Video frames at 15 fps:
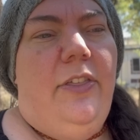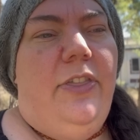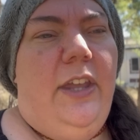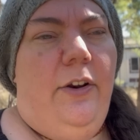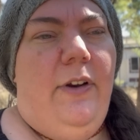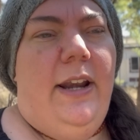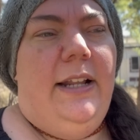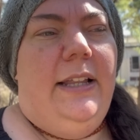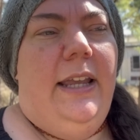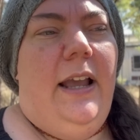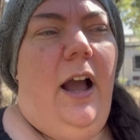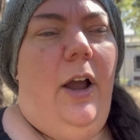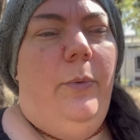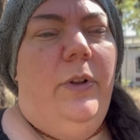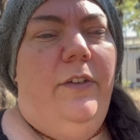Theoretically,
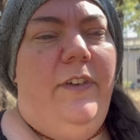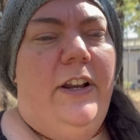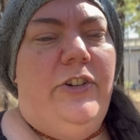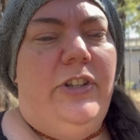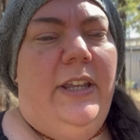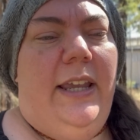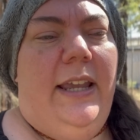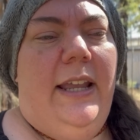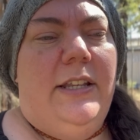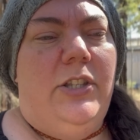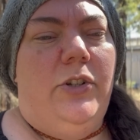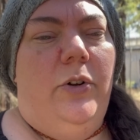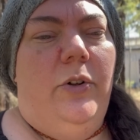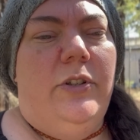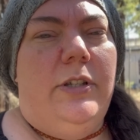I will eventually
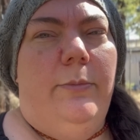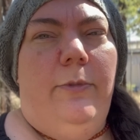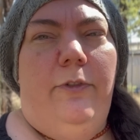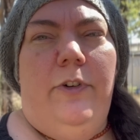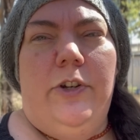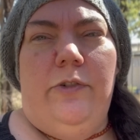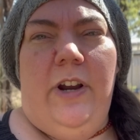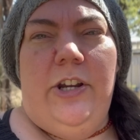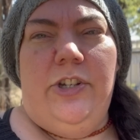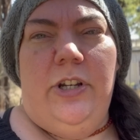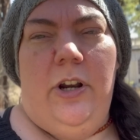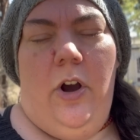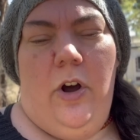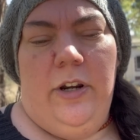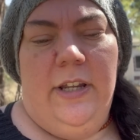install some refrigeration
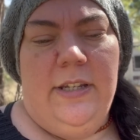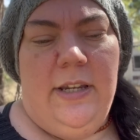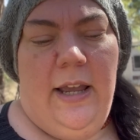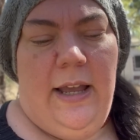on it,